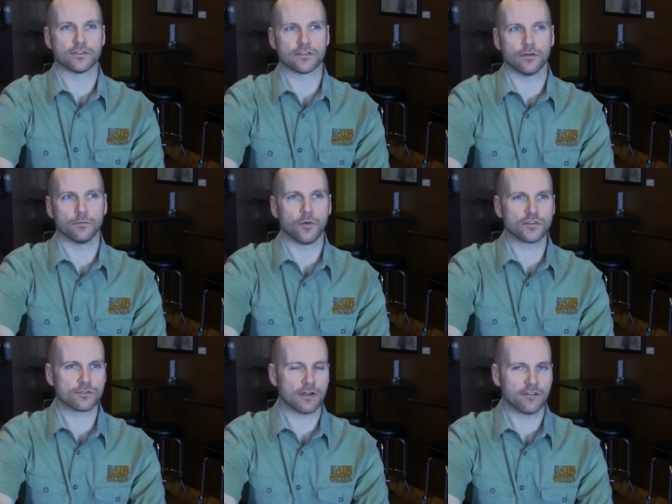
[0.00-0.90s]
So
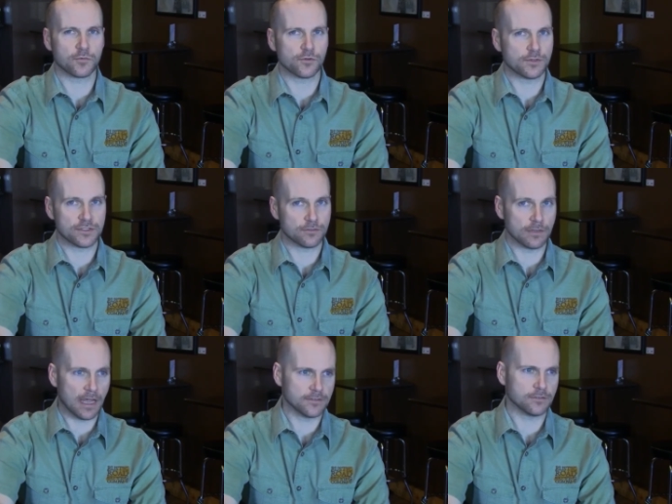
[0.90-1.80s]
most craft breweries do
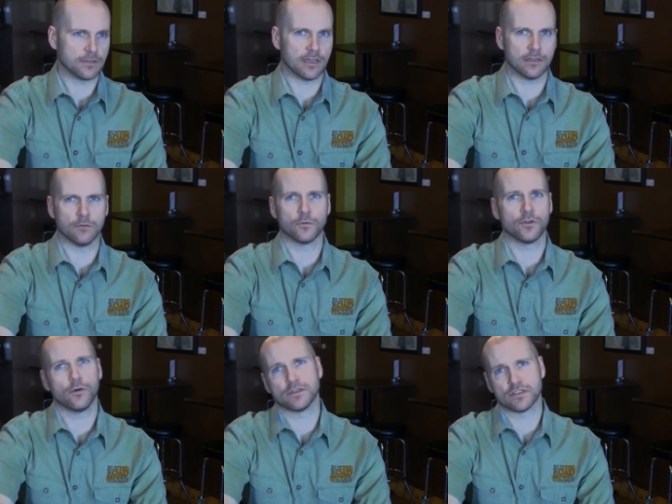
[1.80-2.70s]
not do that, and we're
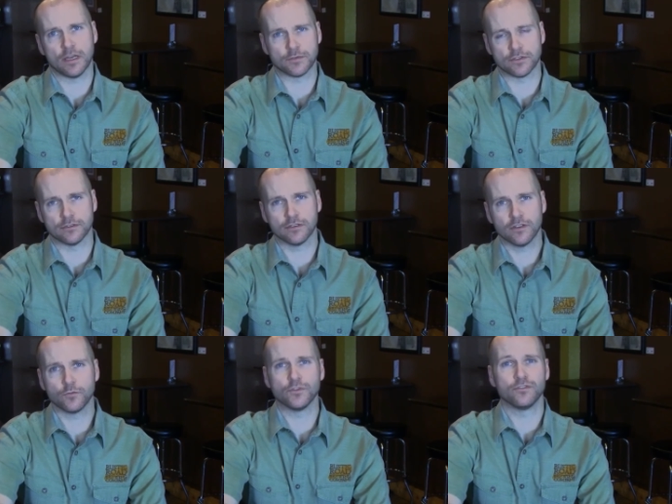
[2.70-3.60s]
no exception.
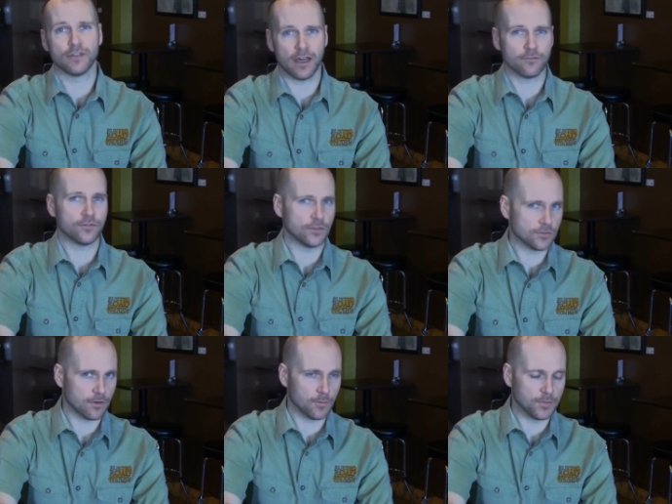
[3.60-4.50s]
We do not
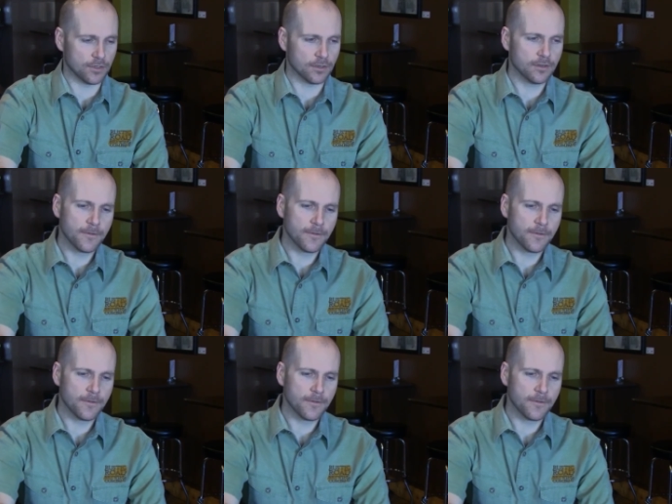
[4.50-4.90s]
filter our beer.